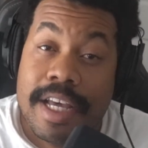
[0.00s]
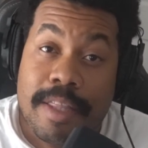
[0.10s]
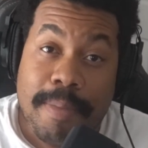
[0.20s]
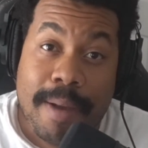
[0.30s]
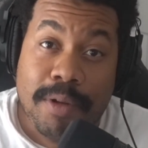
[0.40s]

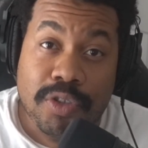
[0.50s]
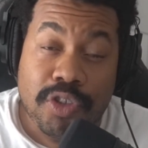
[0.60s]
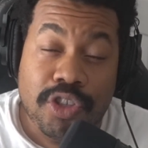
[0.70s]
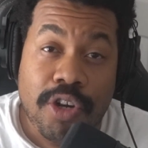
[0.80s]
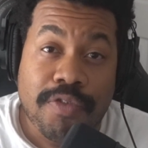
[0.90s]
the pop culture
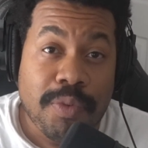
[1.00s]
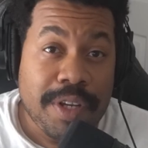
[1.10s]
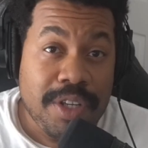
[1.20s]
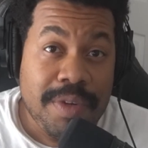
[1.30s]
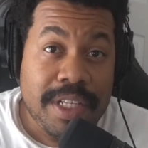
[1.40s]
show for
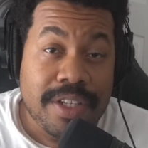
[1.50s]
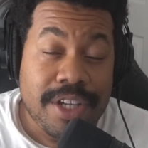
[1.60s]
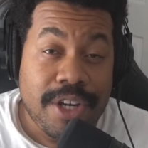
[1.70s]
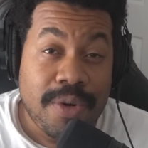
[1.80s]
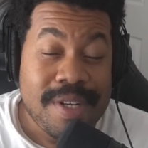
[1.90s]
when you need to
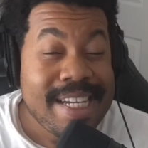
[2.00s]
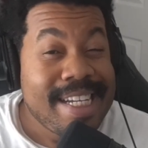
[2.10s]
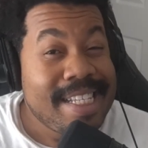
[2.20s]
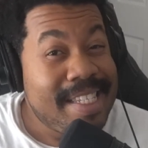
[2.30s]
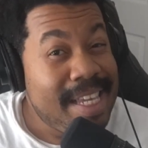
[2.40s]
know.
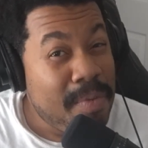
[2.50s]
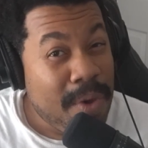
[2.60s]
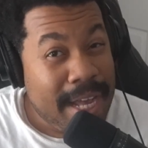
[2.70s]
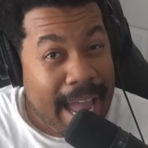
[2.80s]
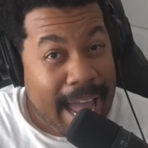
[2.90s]
See,
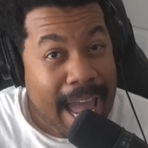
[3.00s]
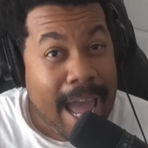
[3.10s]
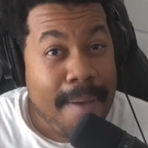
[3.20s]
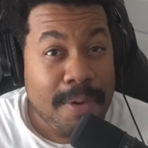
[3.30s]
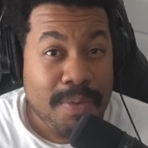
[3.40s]
what
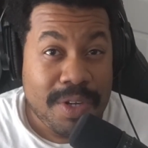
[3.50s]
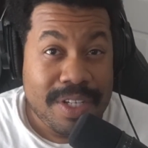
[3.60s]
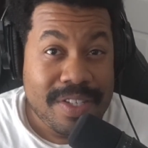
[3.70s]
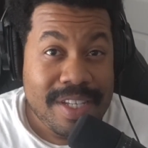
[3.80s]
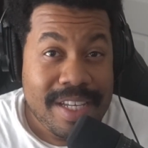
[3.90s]
happened
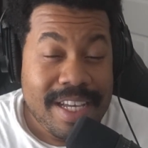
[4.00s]
was.